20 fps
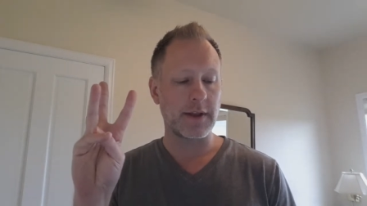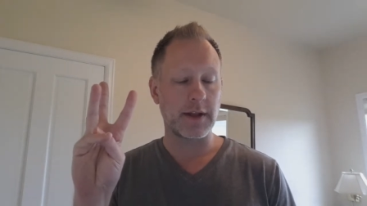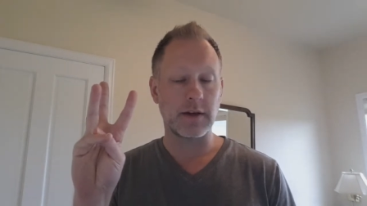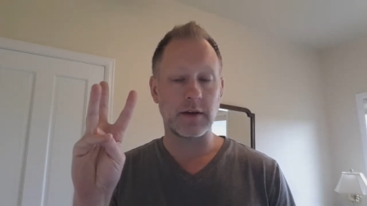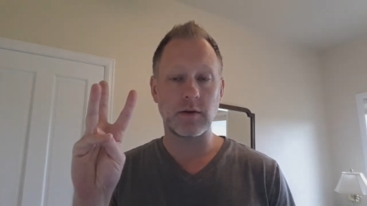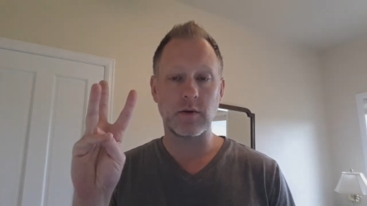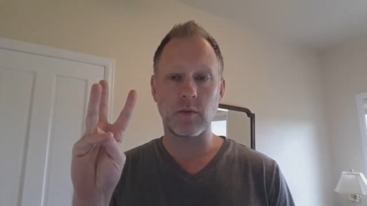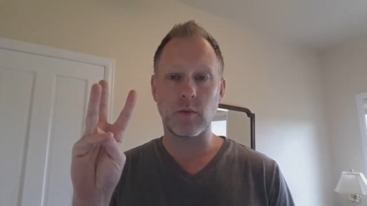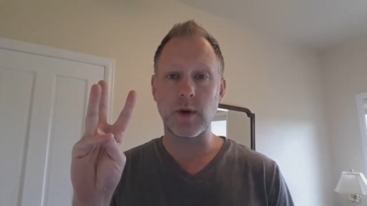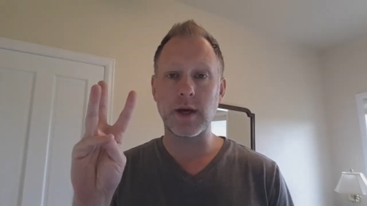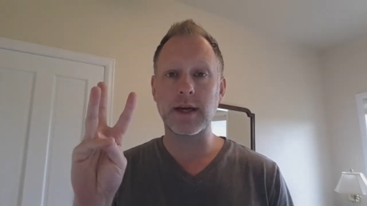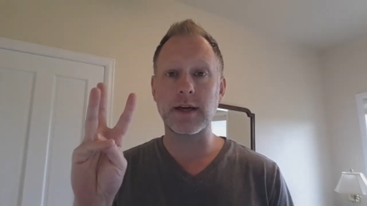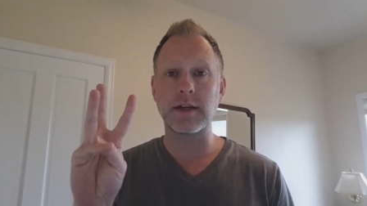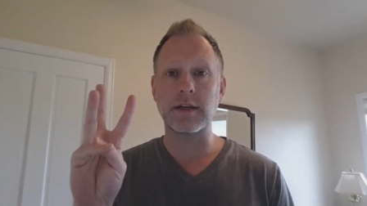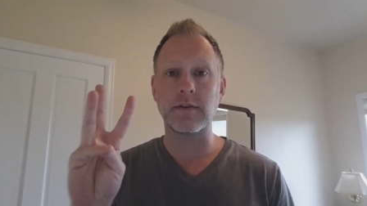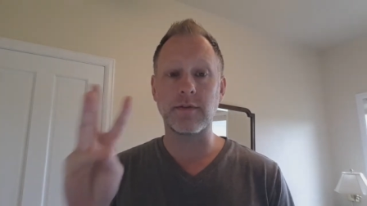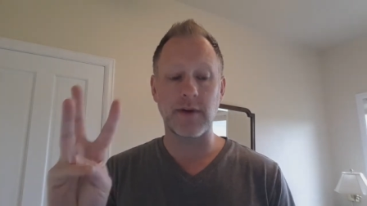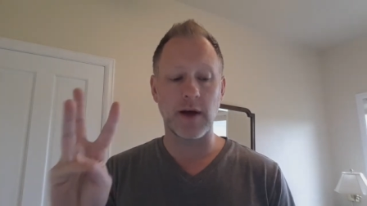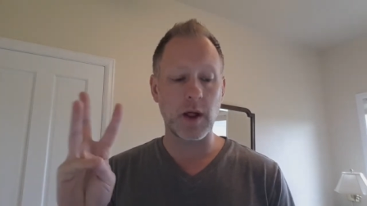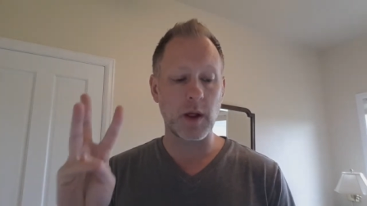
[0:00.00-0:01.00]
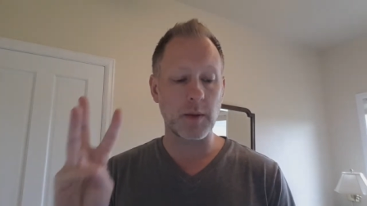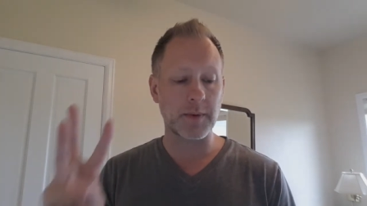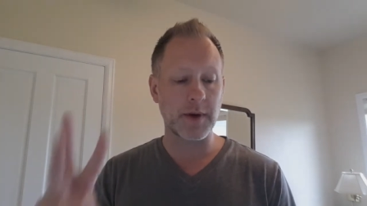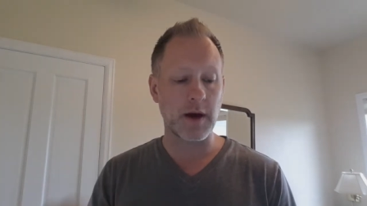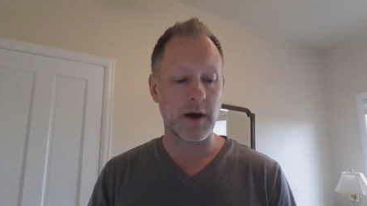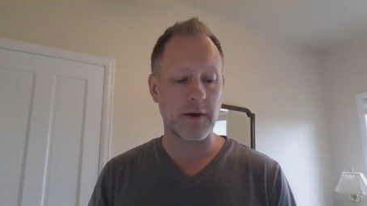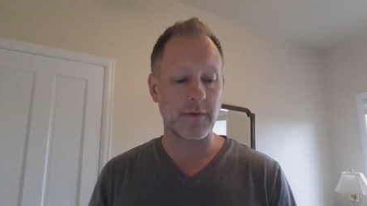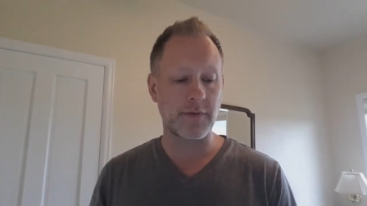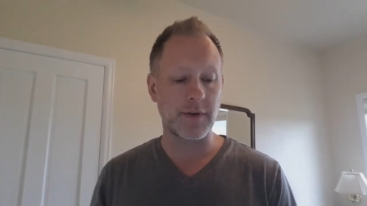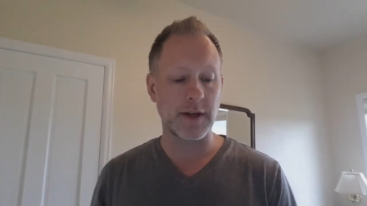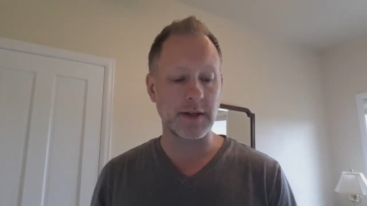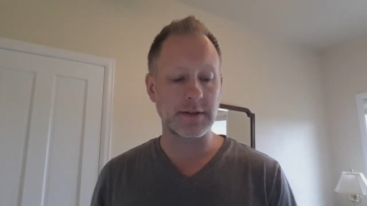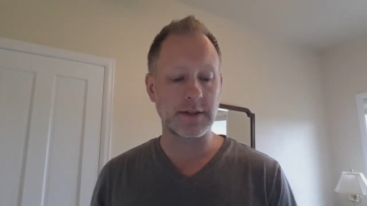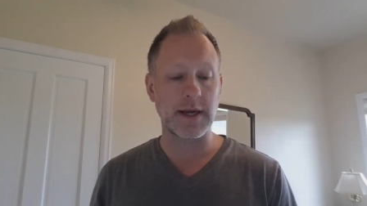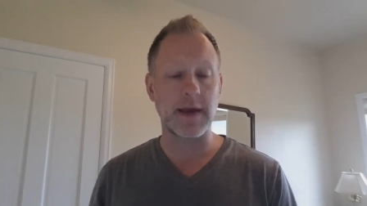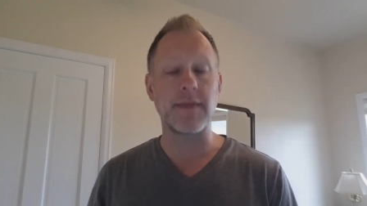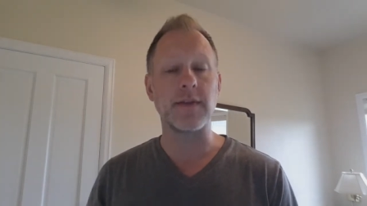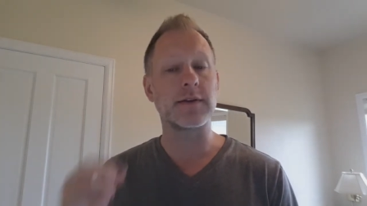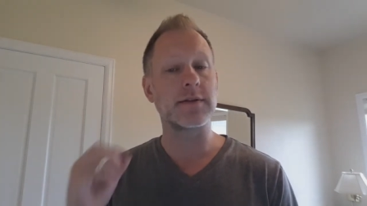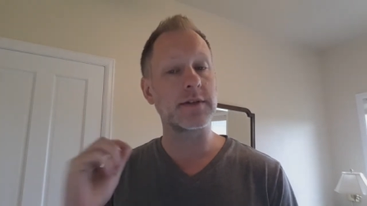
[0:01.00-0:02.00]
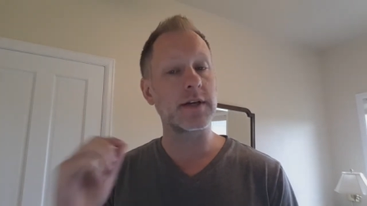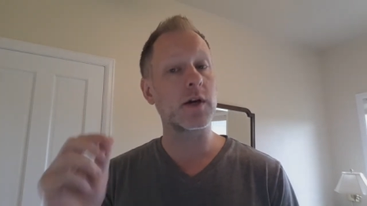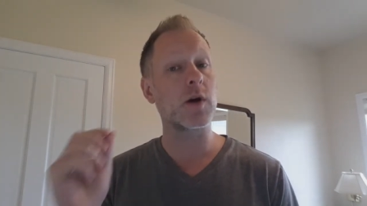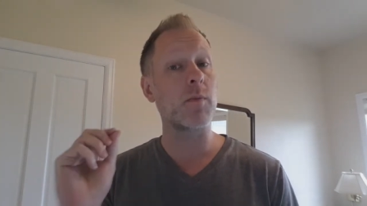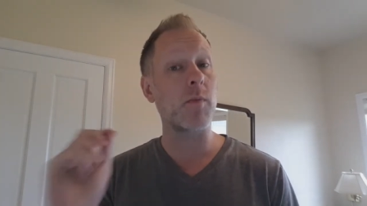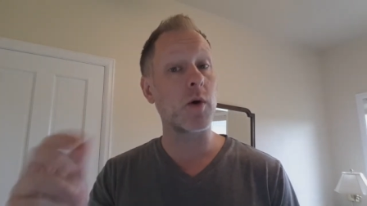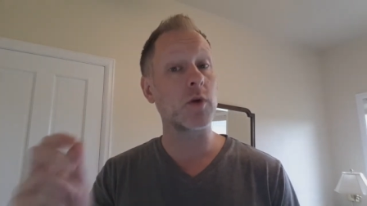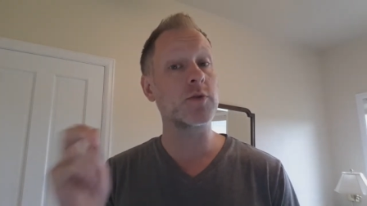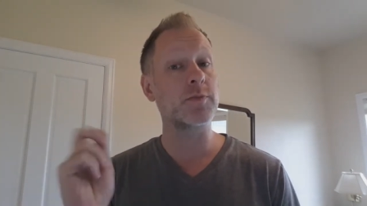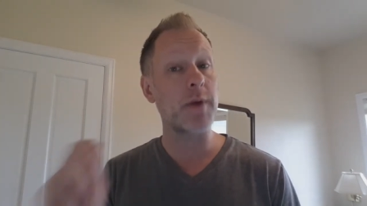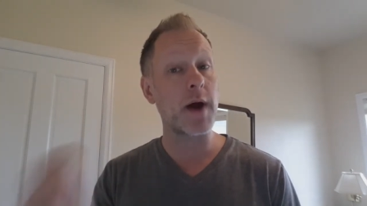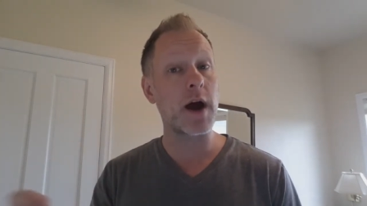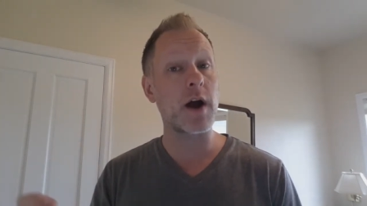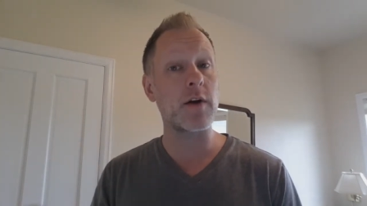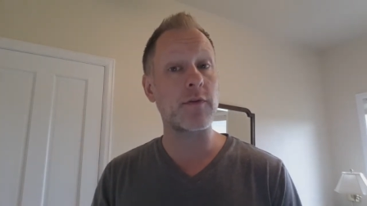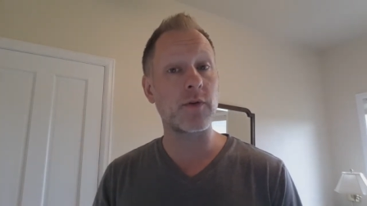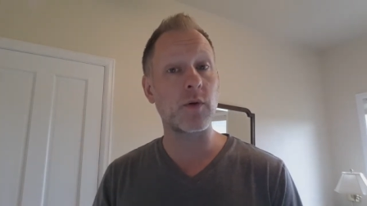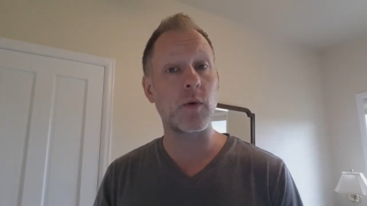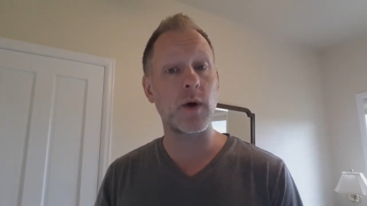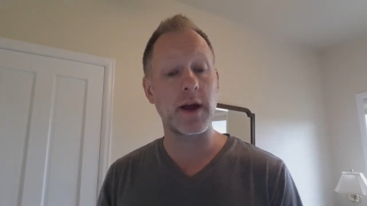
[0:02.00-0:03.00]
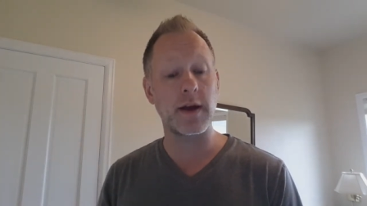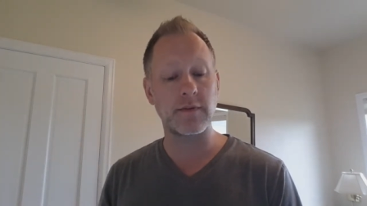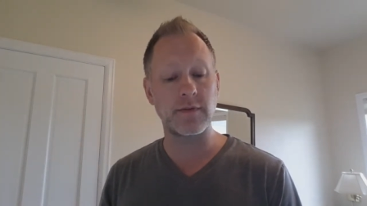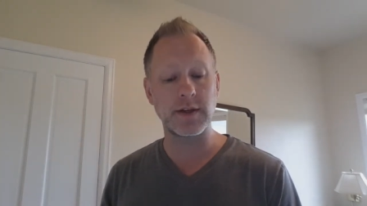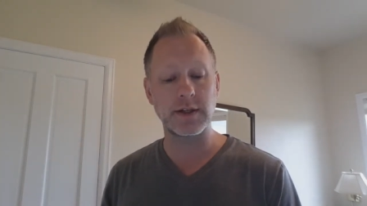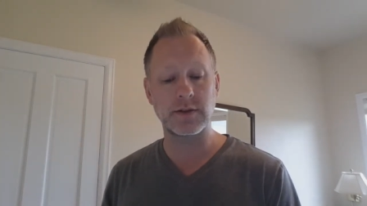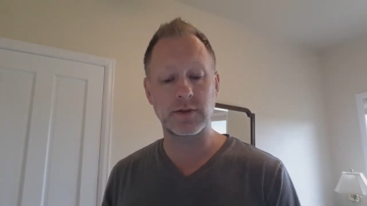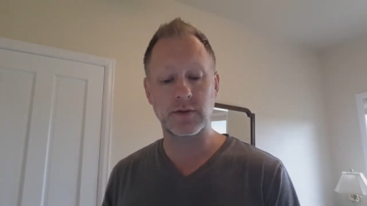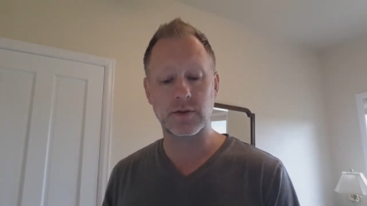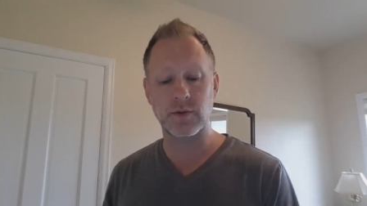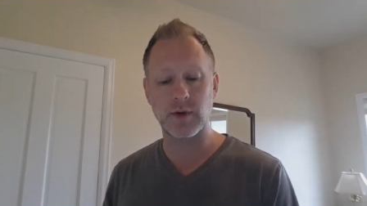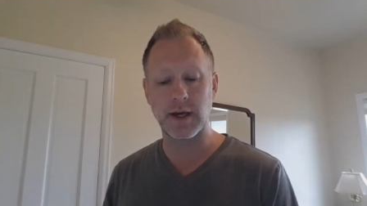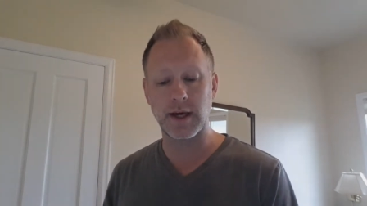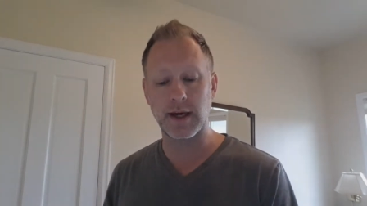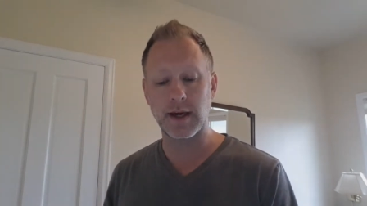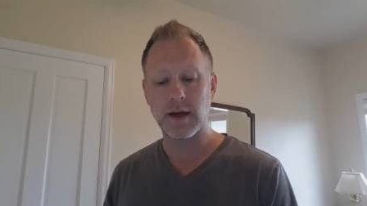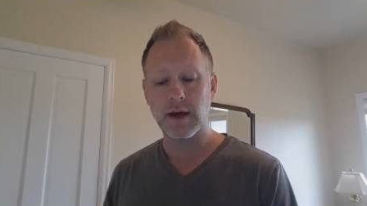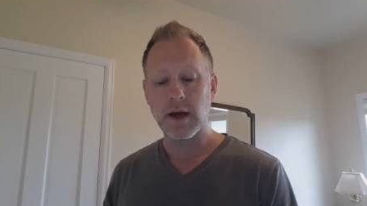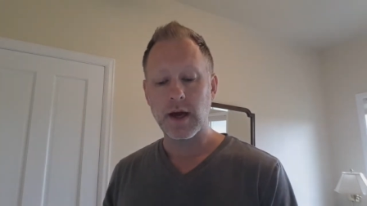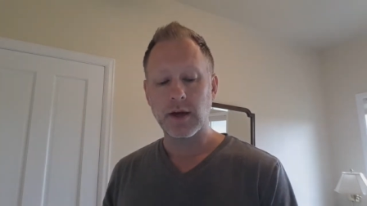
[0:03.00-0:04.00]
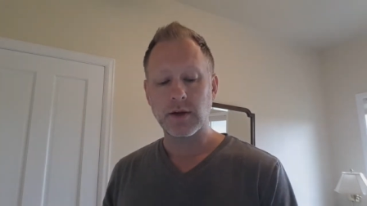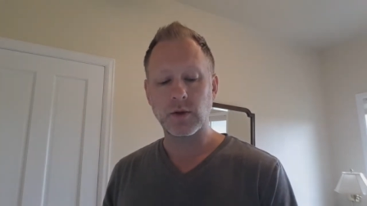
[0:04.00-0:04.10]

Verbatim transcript: that we can develop confidence and the single most powerful way of these three